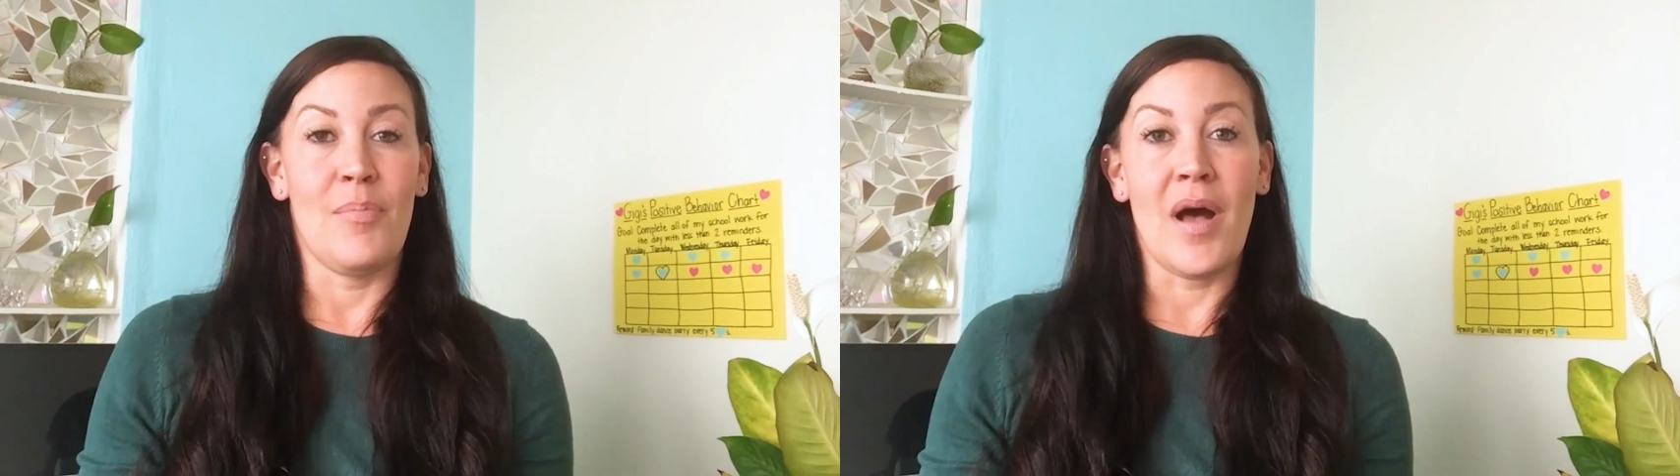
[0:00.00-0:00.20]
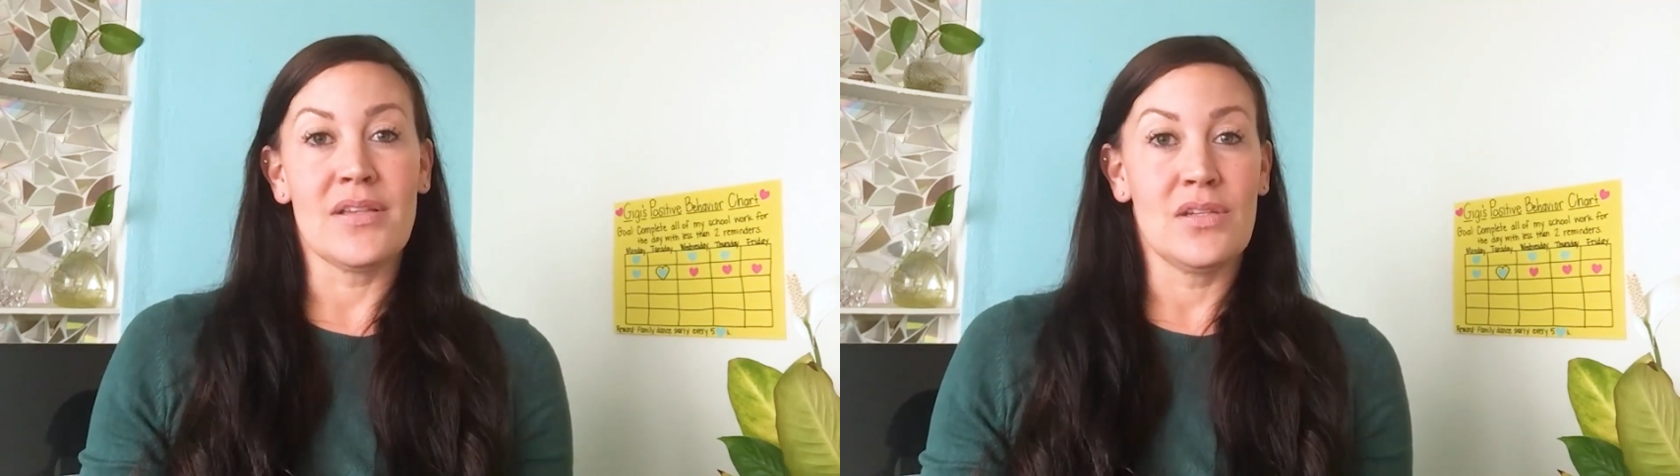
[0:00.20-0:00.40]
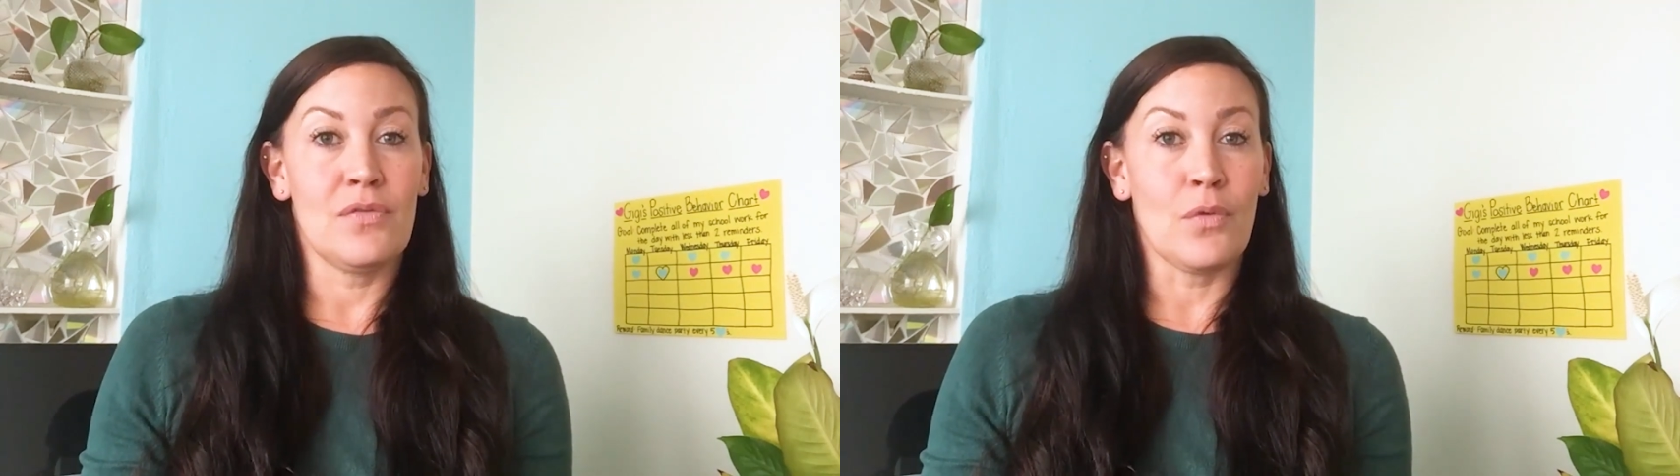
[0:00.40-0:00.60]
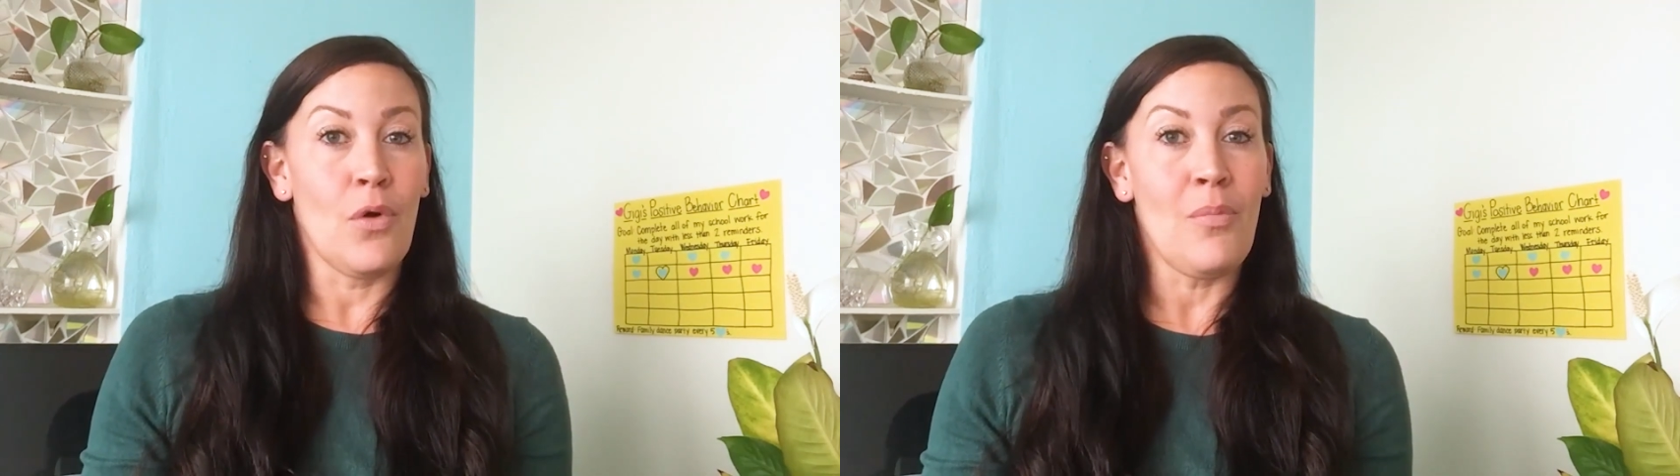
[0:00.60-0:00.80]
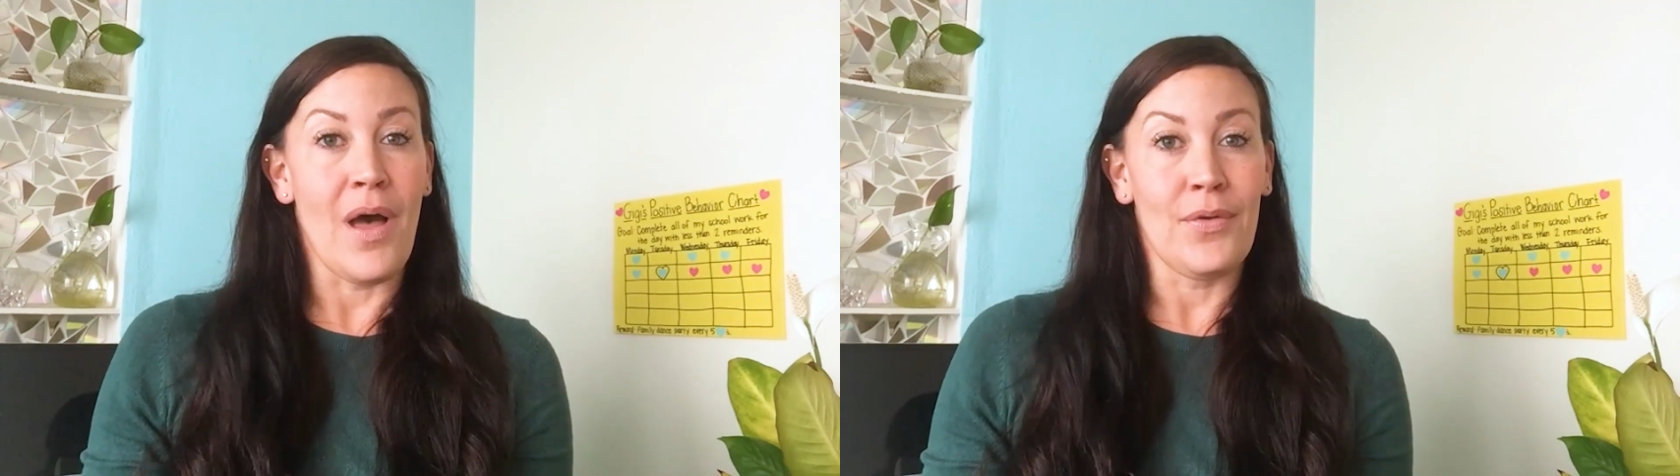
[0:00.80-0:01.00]
positive
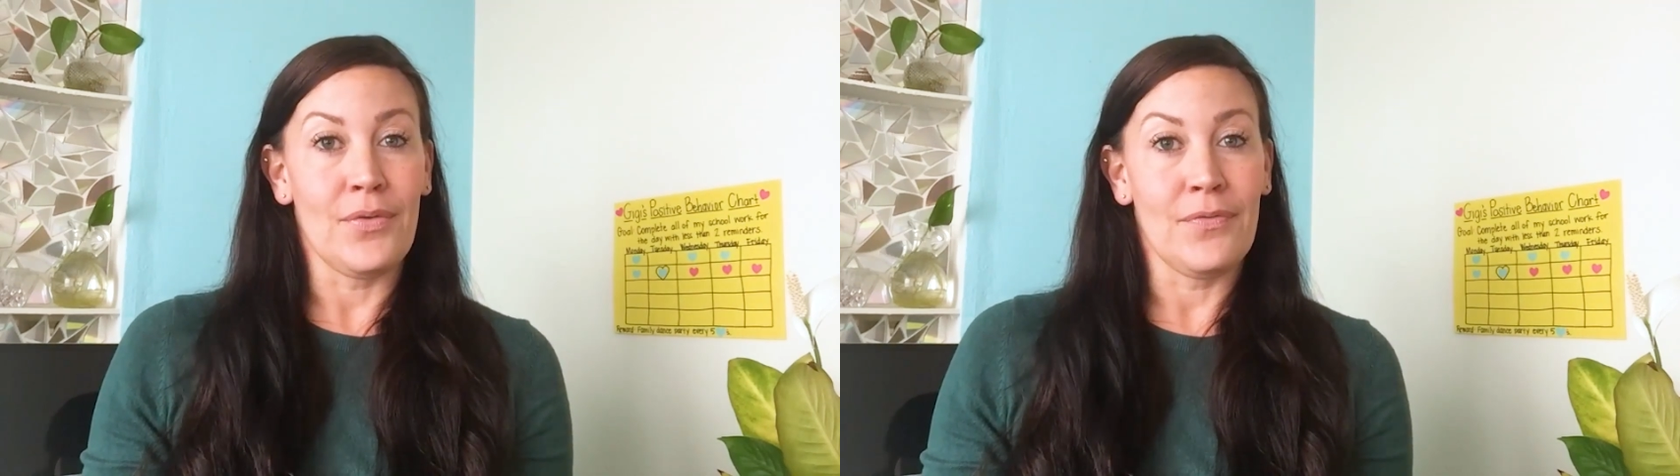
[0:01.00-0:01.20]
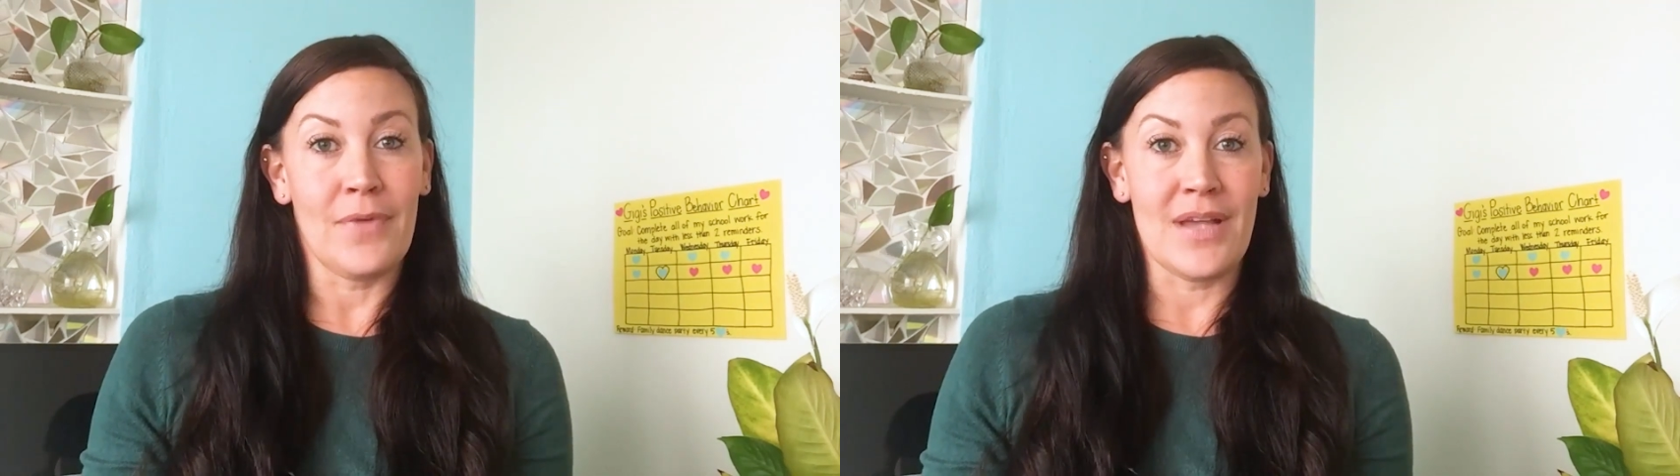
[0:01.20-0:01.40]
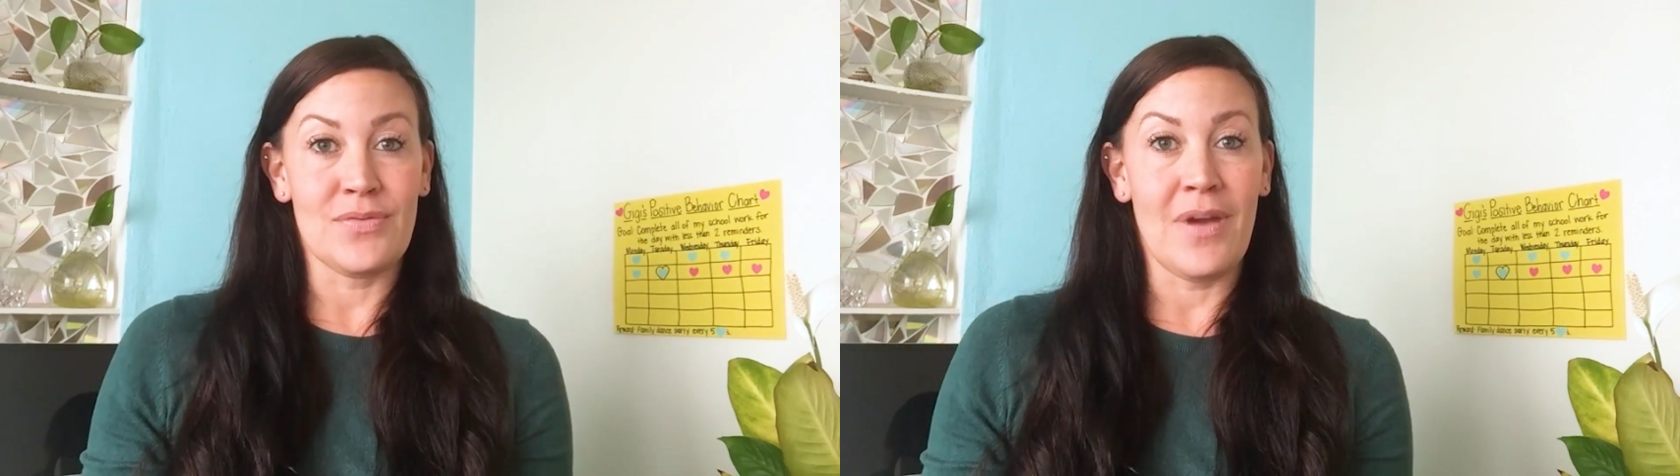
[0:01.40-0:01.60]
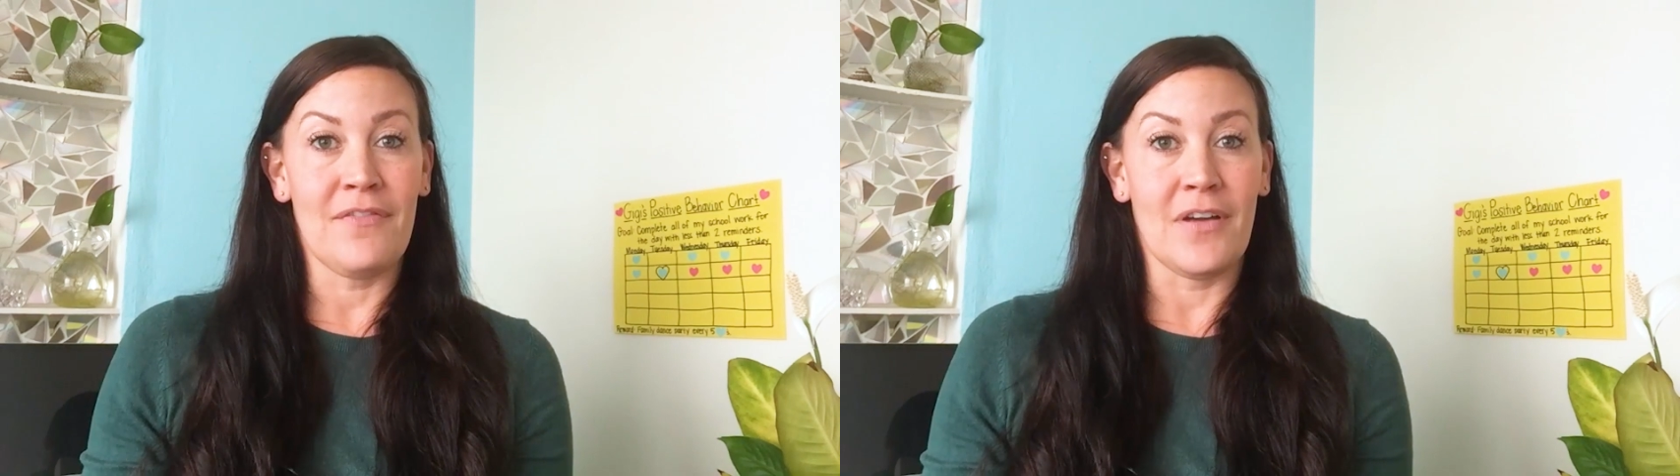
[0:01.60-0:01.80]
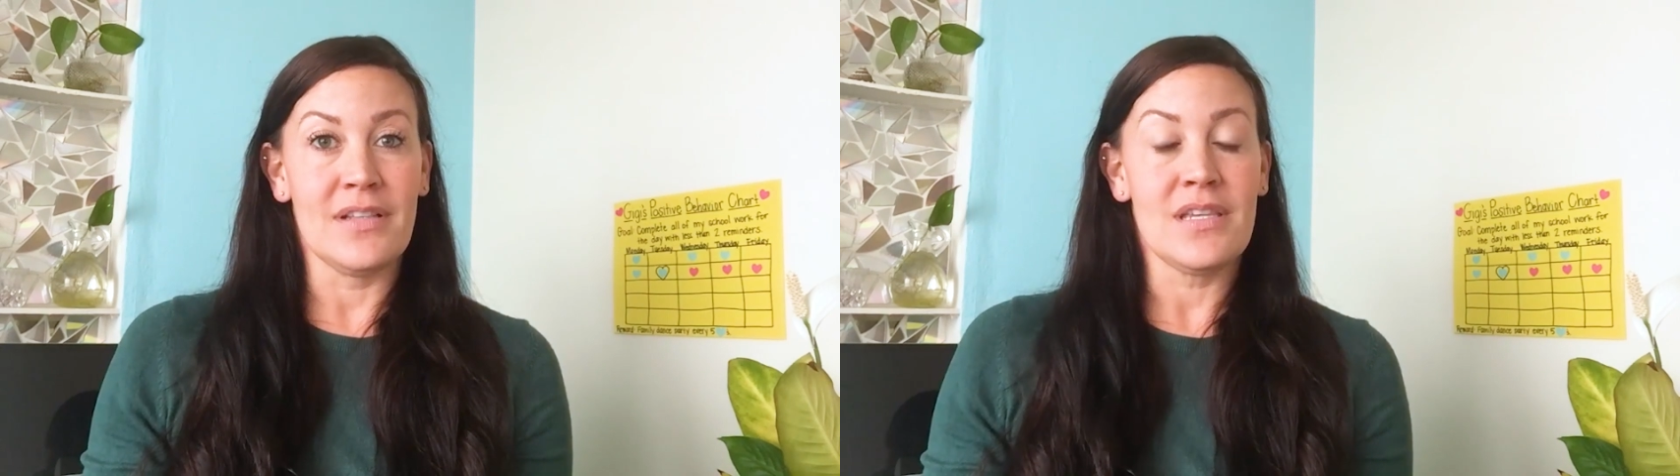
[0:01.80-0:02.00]
role model as
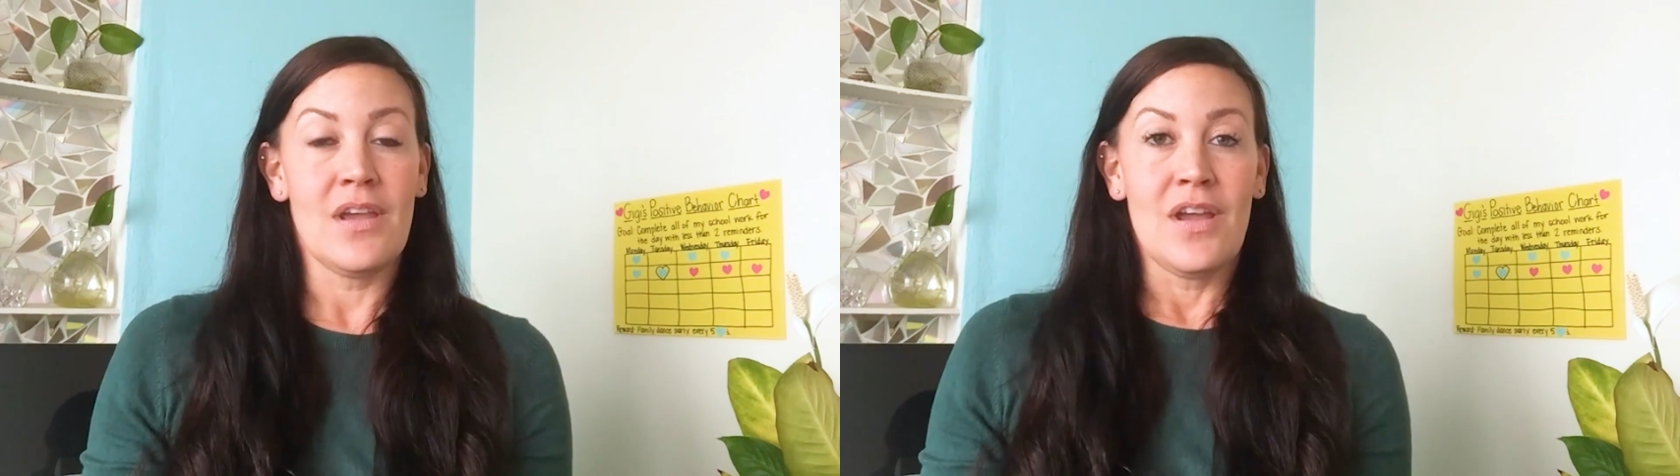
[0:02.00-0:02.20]
reference.